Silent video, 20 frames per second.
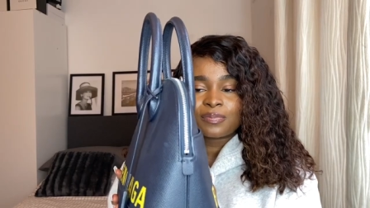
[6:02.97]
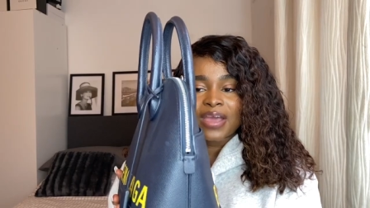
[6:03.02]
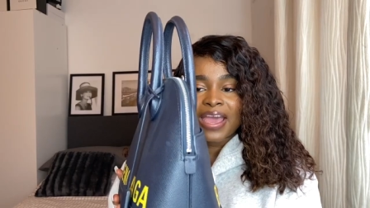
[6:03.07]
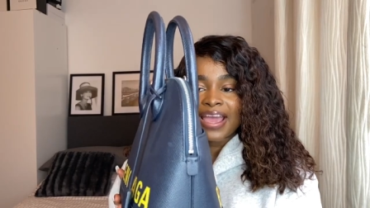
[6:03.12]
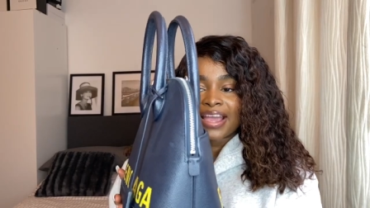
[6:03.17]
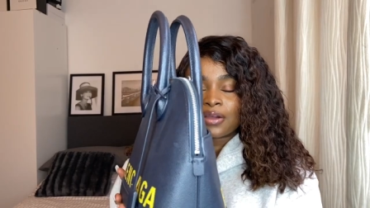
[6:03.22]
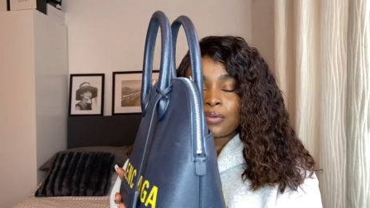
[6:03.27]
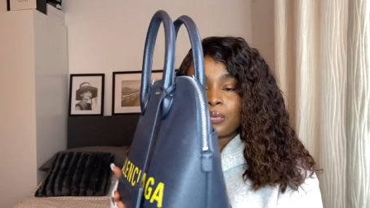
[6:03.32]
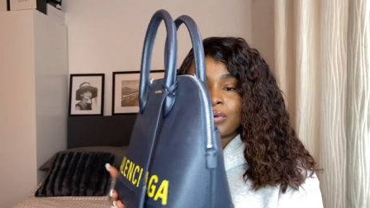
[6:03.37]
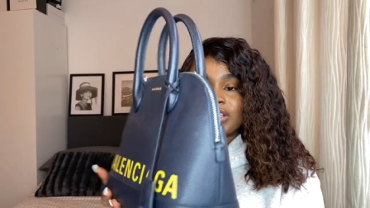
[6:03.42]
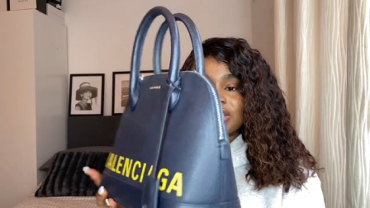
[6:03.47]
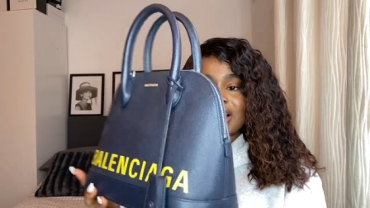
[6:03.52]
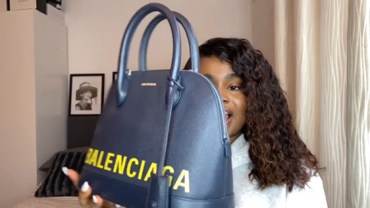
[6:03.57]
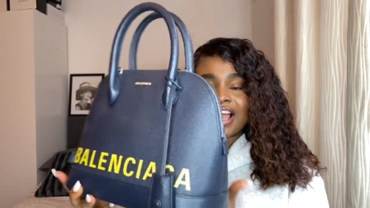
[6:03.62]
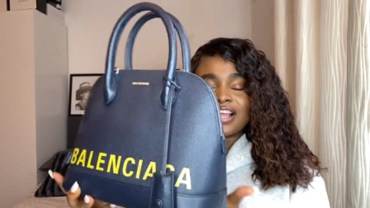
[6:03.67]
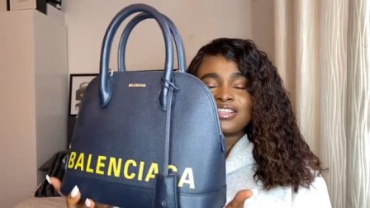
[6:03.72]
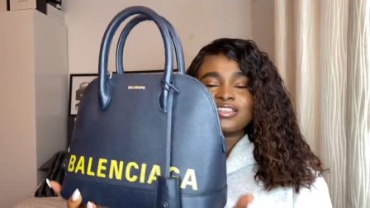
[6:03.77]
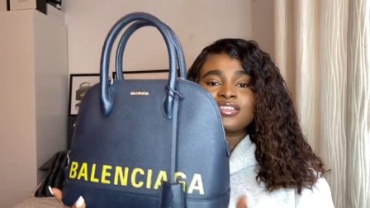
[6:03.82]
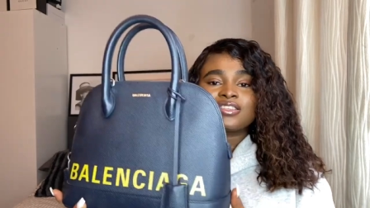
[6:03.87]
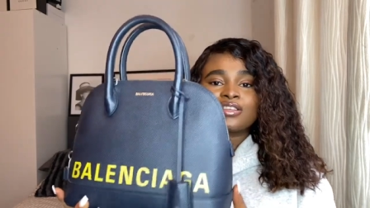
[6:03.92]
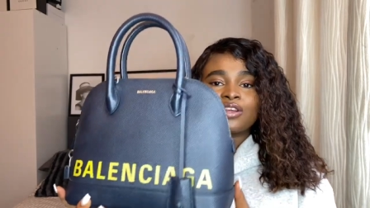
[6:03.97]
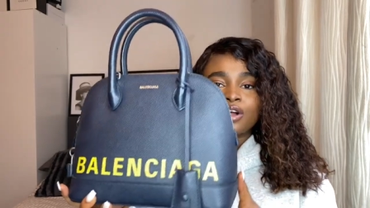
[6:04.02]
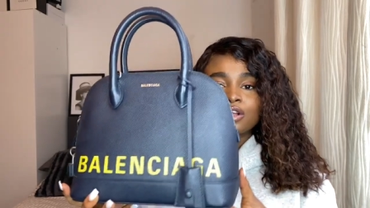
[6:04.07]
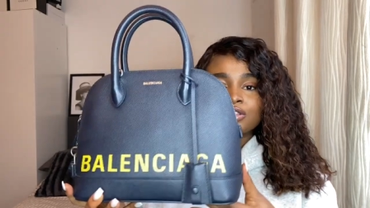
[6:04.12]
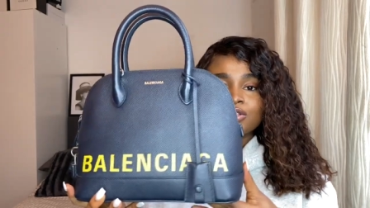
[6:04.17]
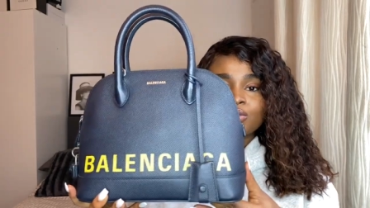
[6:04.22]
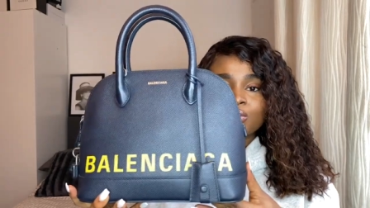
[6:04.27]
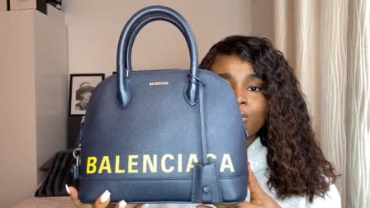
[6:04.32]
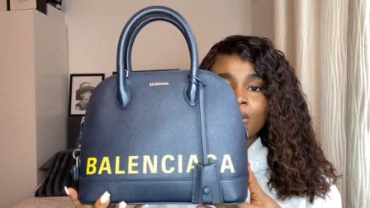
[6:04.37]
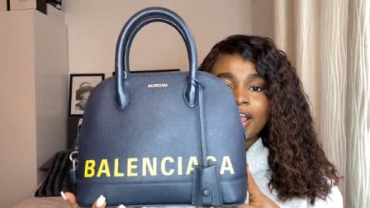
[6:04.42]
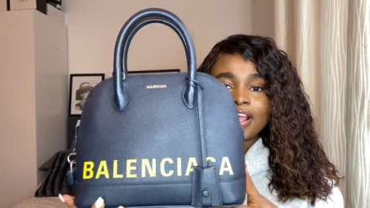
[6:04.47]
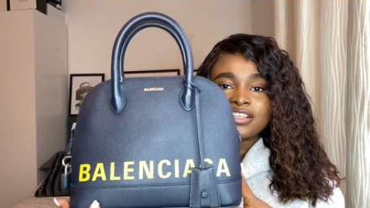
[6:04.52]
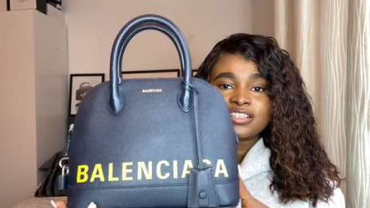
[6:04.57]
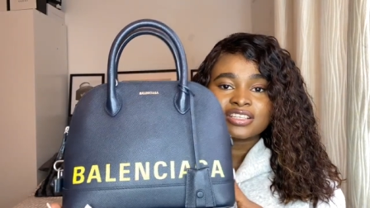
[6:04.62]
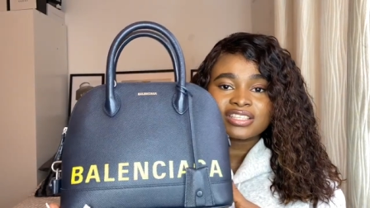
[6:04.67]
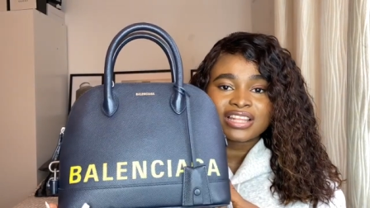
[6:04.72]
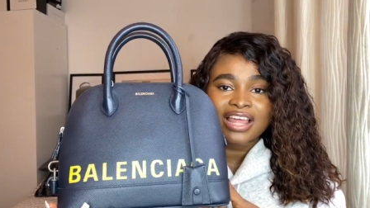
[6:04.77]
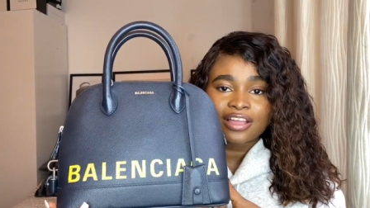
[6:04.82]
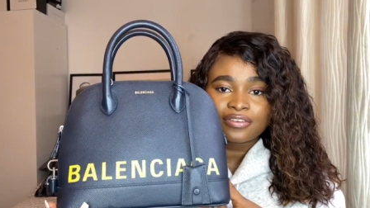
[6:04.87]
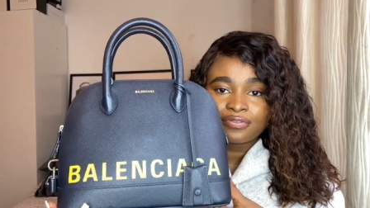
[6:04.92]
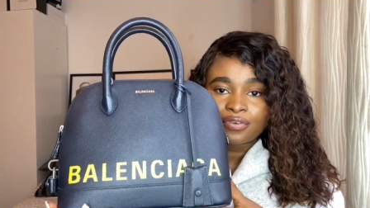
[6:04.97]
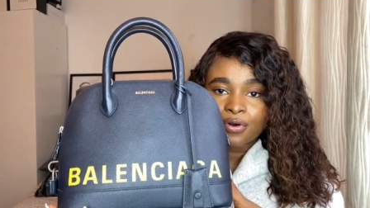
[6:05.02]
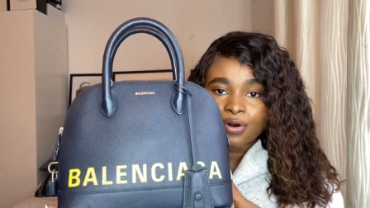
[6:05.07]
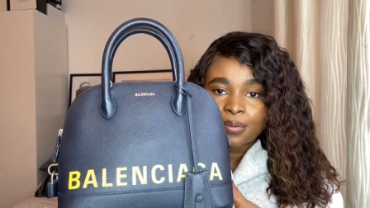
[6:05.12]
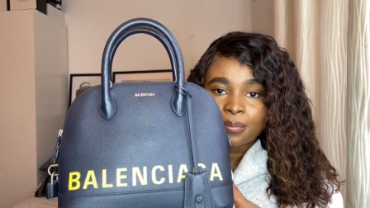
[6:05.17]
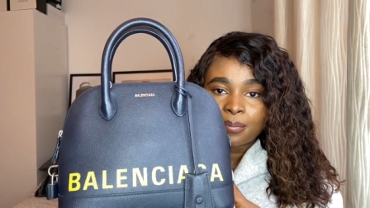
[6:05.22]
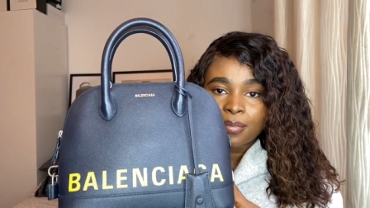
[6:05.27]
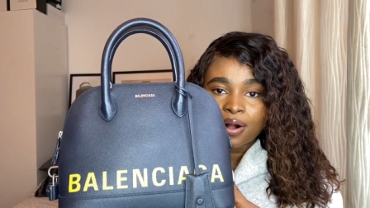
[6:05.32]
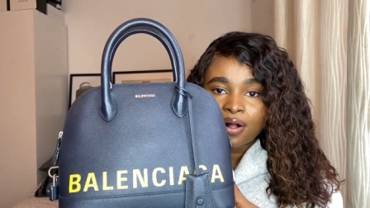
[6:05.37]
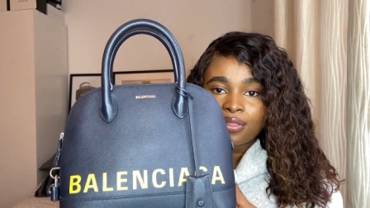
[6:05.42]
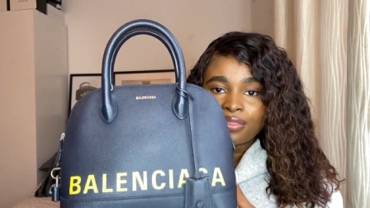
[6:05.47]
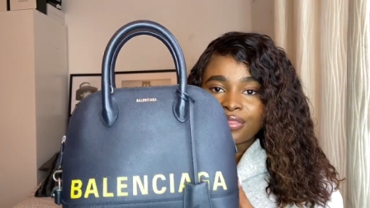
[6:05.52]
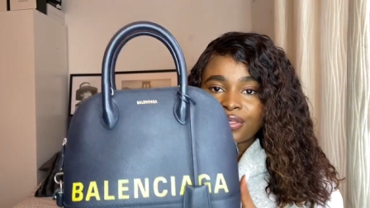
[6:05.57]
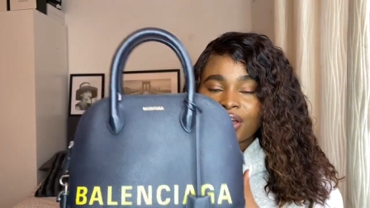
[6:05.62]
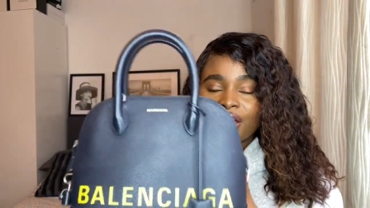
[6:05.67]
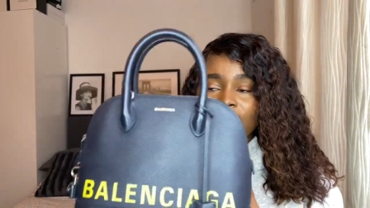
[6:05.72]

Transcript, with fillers: bag which i just got to wear just like for a month